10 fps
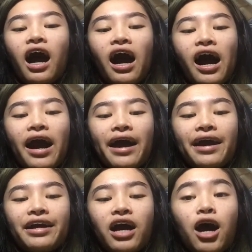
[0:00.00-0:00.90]

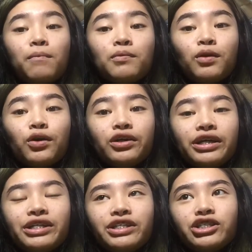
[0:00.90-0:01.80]
I
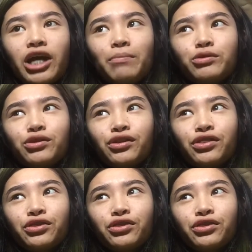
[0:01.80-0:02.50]
uploaded chapter